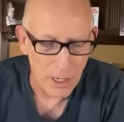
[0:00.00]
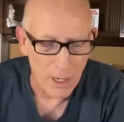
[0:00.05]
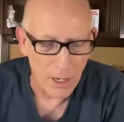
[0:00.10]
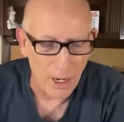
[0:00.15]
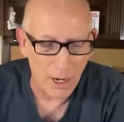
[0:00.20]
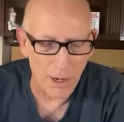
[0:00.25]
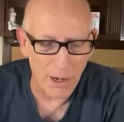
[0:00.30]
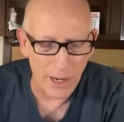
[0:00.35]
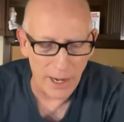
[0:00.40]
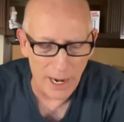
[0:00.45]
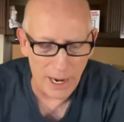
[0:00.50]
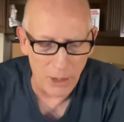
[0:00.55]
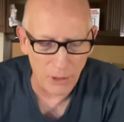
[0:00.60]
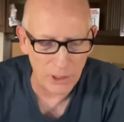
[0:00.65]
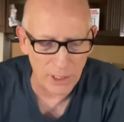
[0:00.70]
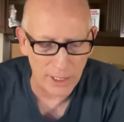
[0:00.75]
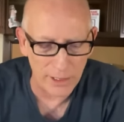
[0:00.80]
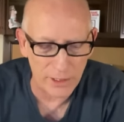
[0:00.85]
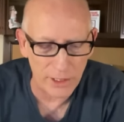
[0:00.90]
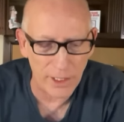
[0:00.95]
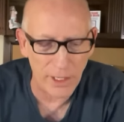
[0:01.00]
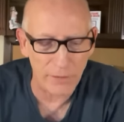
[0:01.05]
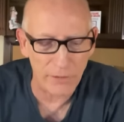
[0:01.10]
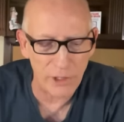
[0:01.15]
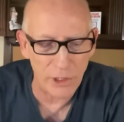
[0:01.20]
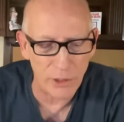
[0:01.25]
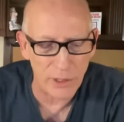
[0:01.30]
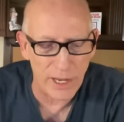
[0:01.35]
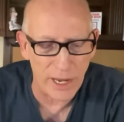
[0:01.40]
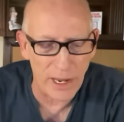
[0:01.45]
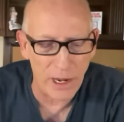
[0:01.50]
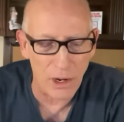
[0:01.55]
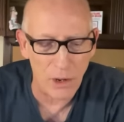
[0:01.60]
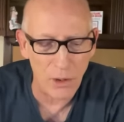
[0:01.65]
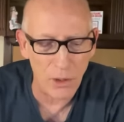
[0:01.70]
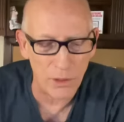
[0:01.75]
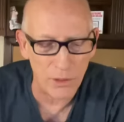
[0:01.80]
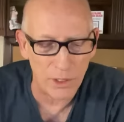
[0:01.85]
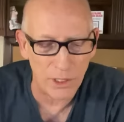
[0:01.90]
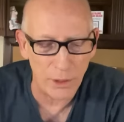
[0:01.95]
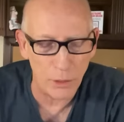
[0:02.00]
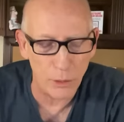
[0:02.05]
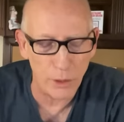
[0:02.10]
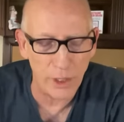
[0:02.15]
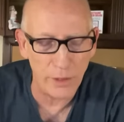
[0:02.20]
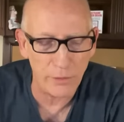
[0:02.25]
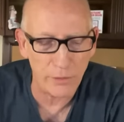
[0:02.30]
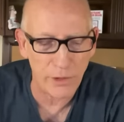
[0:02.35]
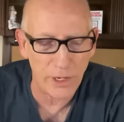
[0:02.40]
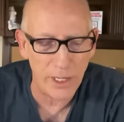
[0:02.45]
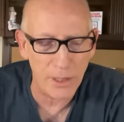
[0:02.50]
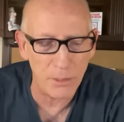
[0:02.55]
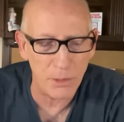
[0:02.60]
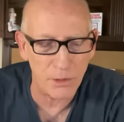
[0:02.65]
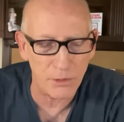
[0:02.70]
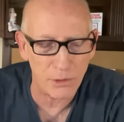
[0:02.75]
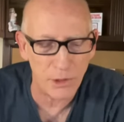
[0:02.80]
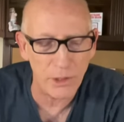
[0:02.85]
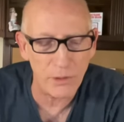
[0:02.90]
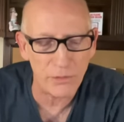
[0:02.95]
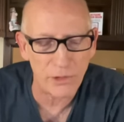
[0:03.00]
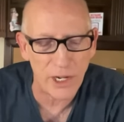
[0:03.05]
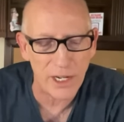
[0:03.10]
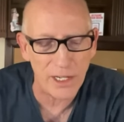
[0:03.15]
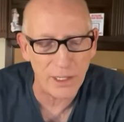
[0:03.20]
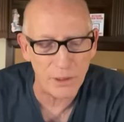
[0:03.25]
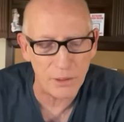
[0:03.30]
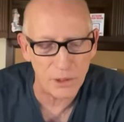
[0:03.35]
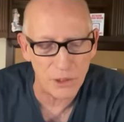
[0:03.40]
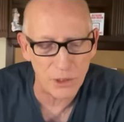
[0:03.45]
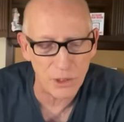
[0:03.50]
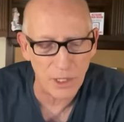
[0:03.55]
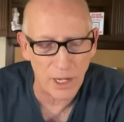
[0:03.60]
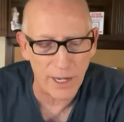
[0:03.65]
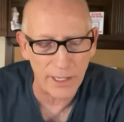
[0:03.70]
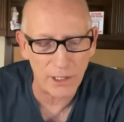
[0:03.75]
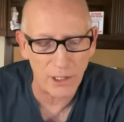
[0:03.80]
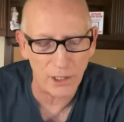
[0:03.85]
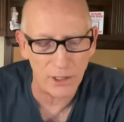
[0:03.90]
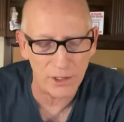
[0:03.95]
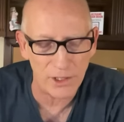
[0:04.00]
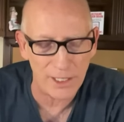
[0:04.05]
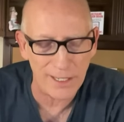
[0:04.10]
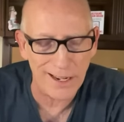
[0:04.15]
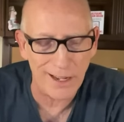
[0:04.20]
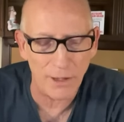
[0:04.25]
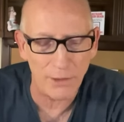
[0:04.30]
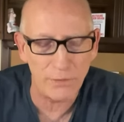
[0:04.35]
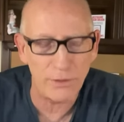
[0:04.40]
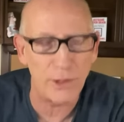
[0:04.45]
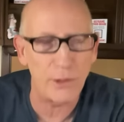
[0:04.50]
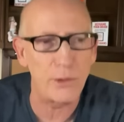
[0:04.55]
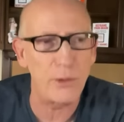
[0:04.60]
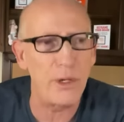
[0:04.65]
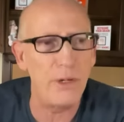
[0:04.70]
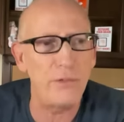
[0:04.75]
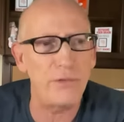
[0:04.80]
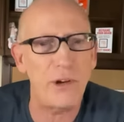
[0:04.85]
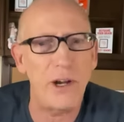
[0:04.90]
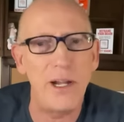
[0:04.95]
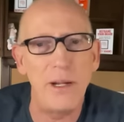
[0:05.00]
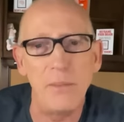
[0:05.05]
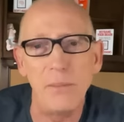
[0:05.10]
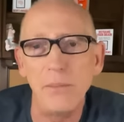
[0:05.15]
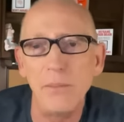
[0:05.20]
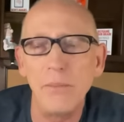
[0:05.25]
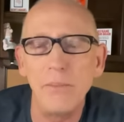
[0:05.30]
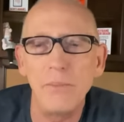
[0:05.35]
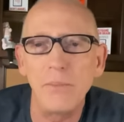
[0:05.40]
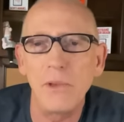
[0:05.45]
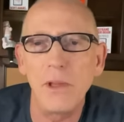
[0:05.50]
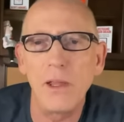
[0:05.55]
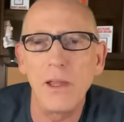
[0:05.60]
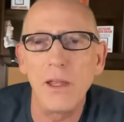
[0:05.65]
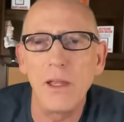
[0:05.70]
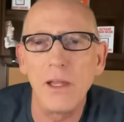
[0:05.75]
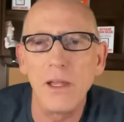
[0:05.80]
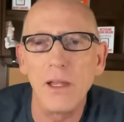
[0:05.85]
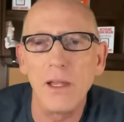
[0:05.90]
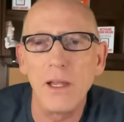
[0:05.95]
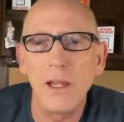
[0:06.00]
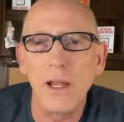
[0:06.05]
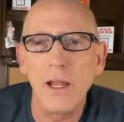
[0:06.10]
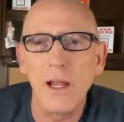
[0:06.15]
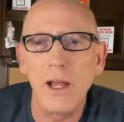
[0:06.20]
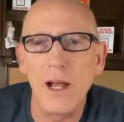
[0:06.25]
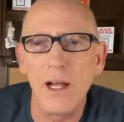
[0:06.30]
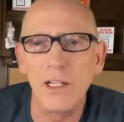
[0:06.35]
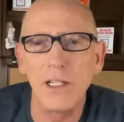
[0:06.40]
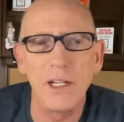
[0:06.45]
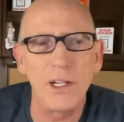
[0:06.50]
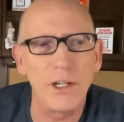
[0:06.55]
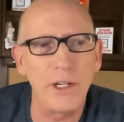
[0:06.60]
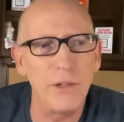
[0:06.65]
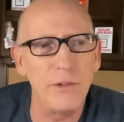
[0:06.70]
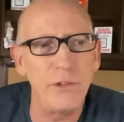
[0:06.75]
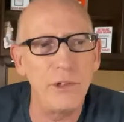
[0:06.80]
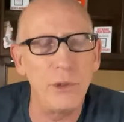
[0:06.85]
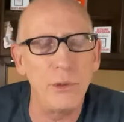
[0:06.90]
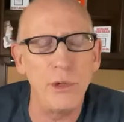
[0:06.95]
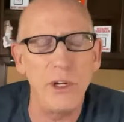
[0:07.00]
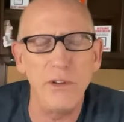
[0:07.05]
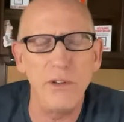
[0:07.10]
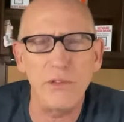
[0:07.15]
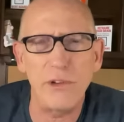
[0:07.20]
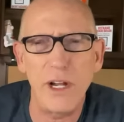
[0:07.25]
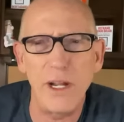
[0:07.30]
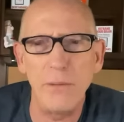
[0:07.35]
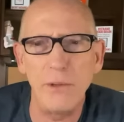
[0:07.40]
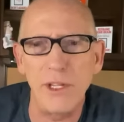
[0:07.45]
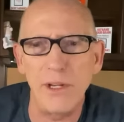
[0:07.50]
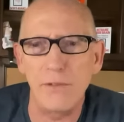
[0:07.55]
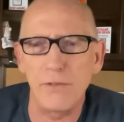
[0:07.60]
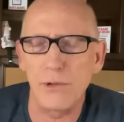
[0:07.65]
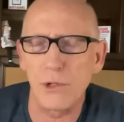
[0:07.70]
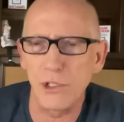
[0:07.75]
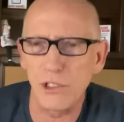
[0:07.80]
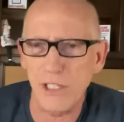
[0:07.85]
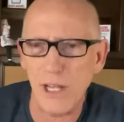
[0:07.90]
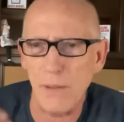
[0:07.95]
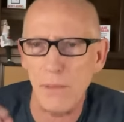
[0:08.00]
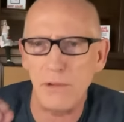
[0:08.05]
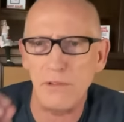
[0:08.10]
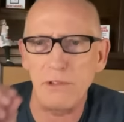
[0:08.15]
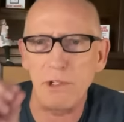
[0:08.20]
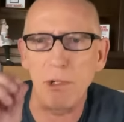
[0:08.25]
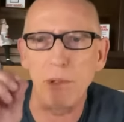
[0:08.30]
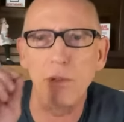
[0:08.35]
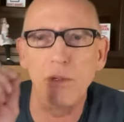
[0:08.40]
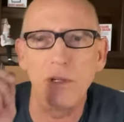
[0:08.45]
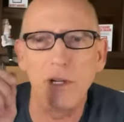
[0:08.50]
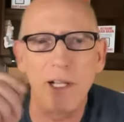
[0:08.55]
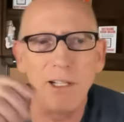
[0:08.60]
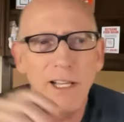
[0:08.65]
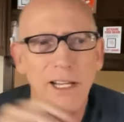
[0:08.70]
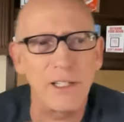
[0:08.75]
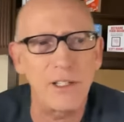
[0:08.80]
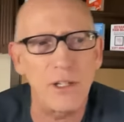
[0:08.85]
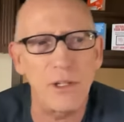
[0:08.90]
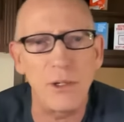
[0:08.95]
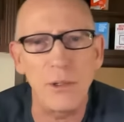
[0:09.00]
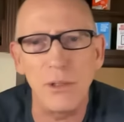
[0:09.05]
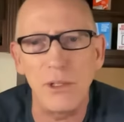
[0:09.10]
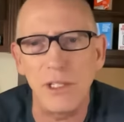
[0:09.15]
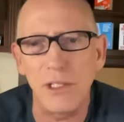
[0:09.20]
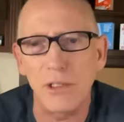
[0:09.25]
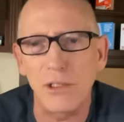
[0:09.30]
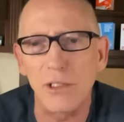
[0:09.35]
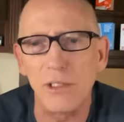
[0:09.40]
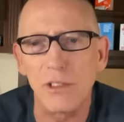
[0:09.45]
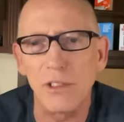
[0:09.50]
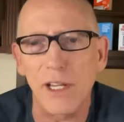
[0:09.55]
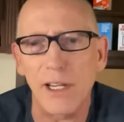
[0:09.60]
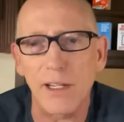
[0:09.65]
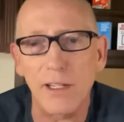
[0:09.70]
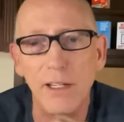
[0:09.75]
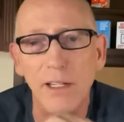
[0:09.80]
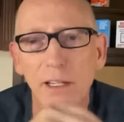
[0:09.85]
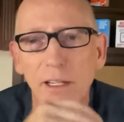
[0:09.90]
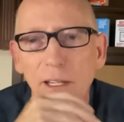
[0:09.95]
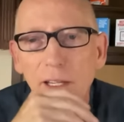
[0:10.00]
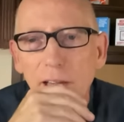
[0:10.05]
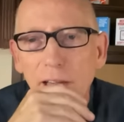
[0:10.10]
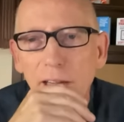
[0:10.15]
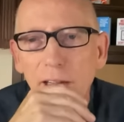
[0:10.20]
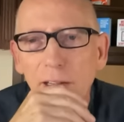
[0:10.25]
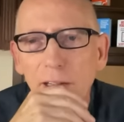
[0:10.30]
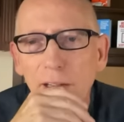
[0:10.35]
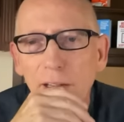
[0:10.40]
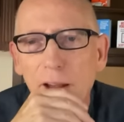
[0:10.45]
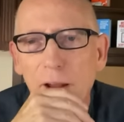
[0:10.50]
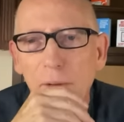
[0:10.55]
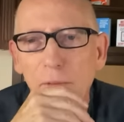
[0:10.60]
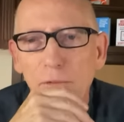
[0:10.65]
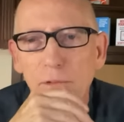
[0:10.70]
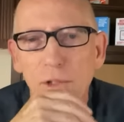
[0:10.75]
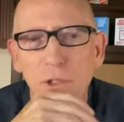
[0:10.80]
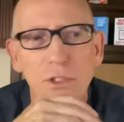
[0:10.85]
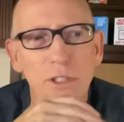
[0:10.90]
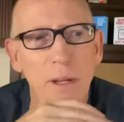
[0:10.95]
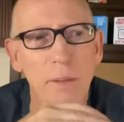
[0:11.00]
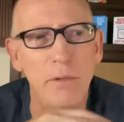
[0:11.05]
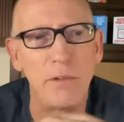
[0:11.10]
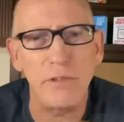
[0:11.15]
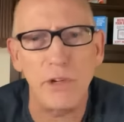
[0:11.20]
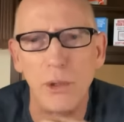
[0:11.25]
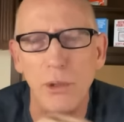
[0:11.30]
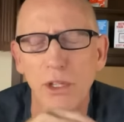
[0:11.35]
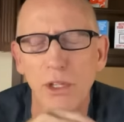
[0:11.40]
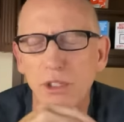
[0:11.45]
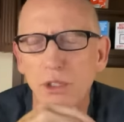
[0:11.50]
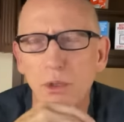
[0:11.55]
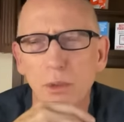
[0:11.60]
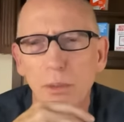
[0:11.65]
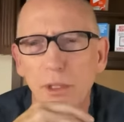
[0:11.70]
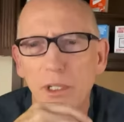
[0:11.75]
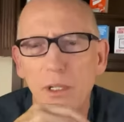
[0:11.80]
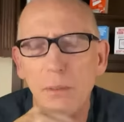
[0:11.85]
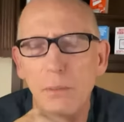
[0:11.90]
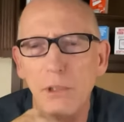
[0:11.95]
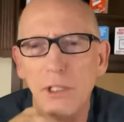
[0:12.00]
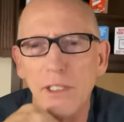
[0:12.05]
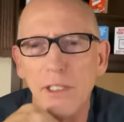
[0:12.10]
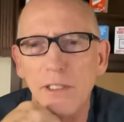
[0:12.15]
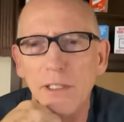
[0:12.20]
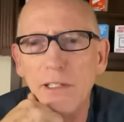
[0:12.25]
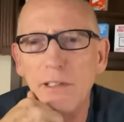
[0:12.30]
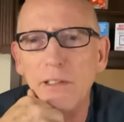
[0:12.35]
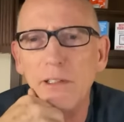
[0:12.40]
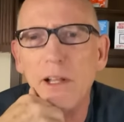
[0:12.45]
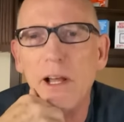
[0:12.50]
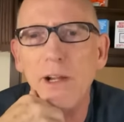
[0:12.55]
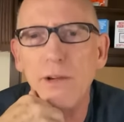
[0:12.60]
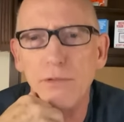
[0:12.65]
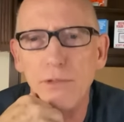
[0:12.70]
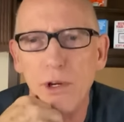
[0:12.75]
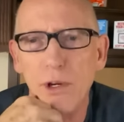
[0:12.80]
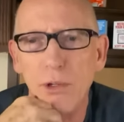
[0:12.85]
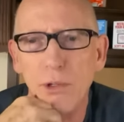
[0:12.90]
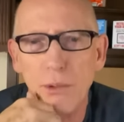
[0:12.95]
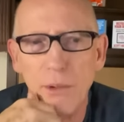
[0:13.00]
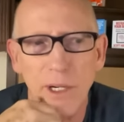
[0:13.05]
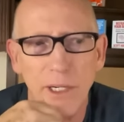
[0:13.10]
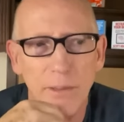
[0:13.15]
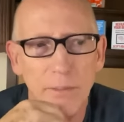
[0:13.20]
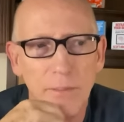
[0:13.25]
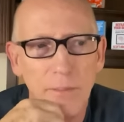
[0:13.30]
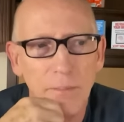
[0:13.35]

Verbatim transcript: All right, I would like to give you now the reframe of reframes. I call it the alpha reframe. I'm going to give you a reframe that for some of you, I like to do this. It's like, you know, for some of you, this will be completely life-altering.